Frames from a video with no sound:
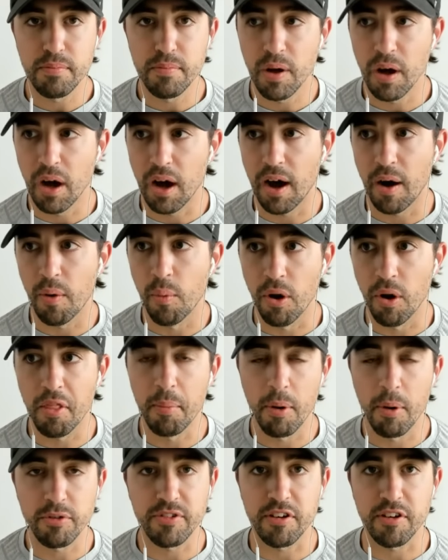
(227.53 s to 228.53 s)
one of
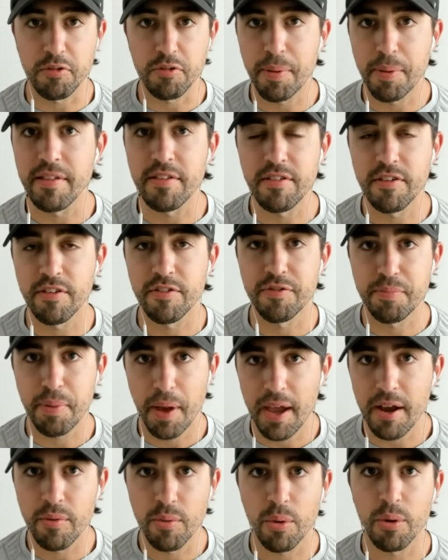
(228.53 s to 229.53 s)
the most expensive
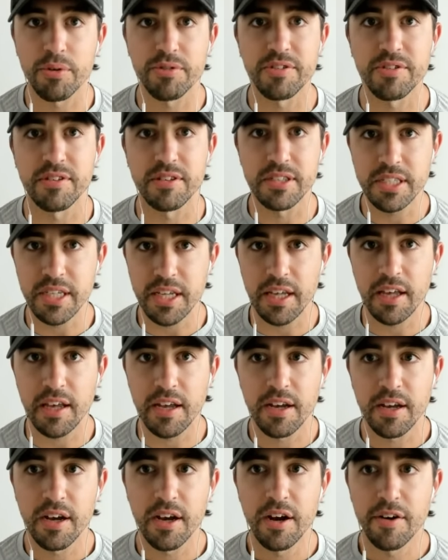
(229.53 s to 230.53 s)
payrolls in the
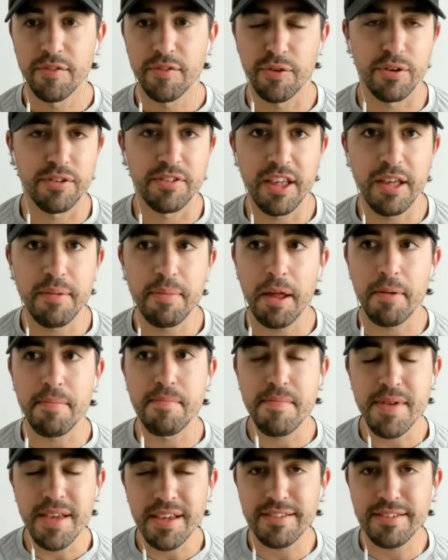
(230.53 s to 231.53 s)
league for a team that
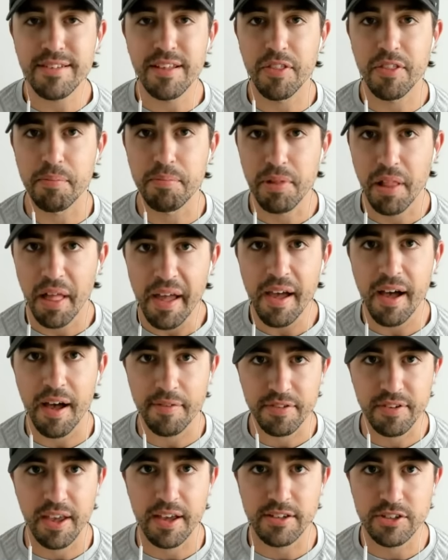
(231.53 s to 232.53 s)
missed the
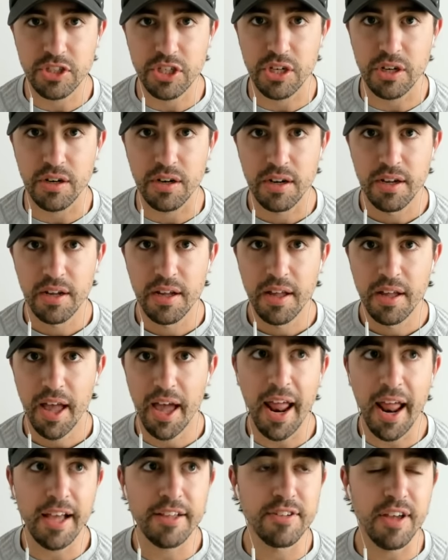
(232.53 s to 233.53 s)
playoffs last year
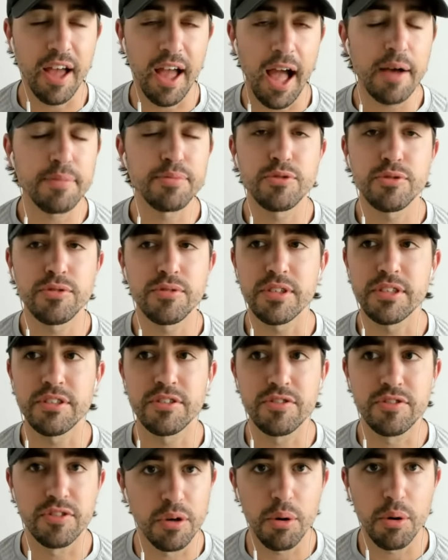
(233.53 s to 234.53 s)
and has absolutely
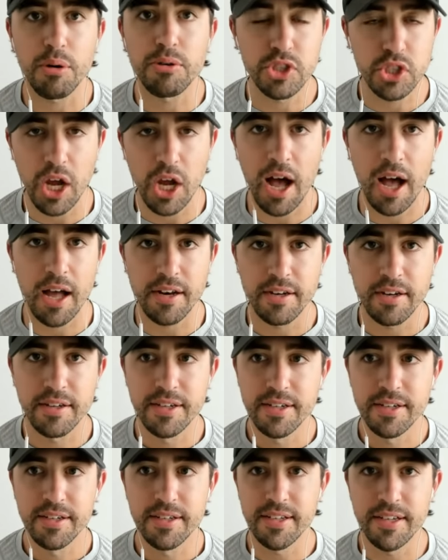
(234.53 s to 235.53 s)
zero shot
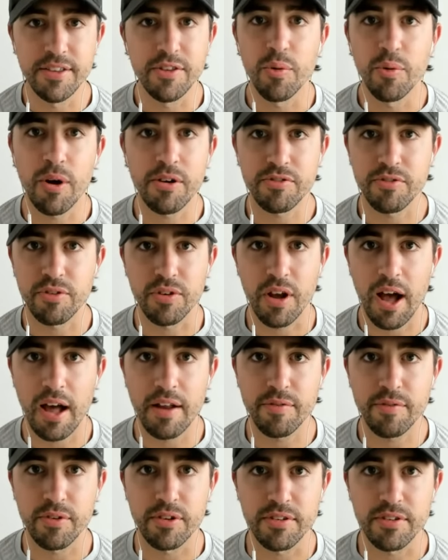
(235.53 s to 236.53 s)
in the Western
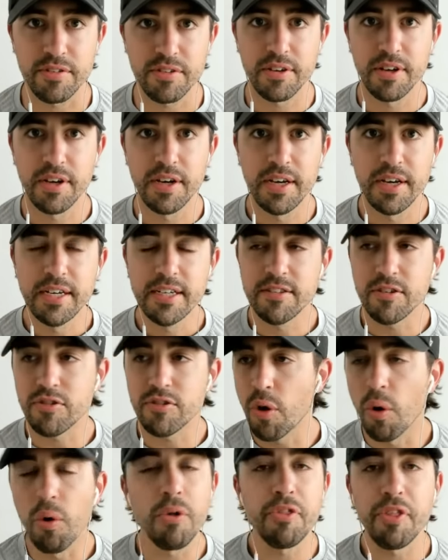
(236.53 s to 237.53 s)
Conference.
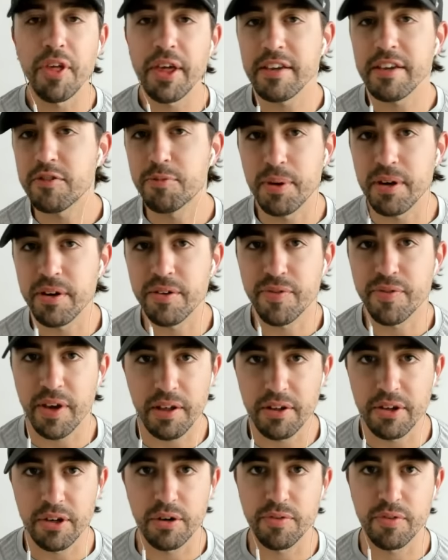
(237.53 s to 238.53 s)
This whole thing has been a
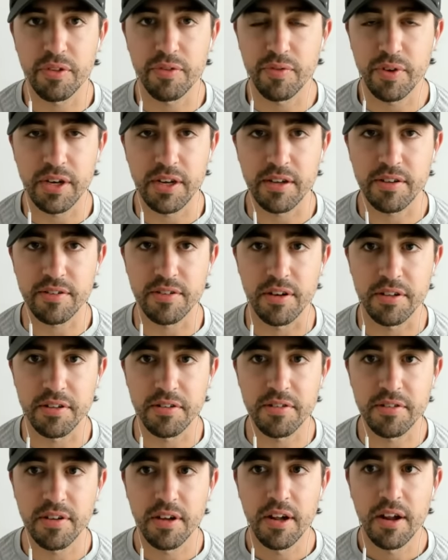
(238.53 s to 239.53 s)
failure for the Phoenix
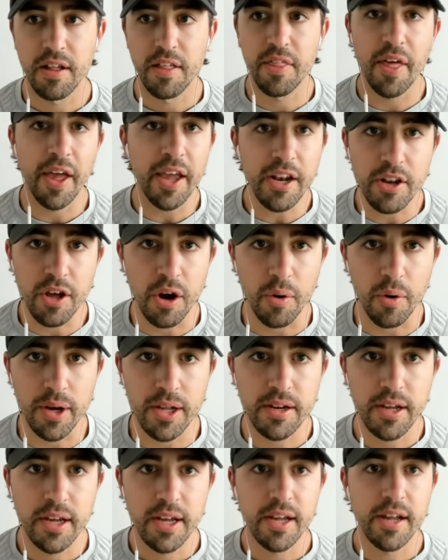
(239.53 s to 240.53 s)
Suns. They know
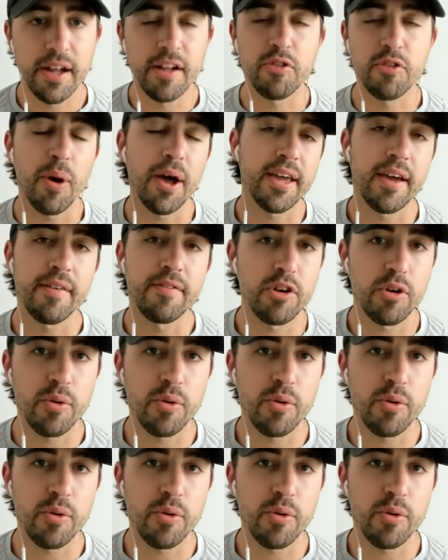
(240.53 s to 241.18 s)
it. It's why Kevin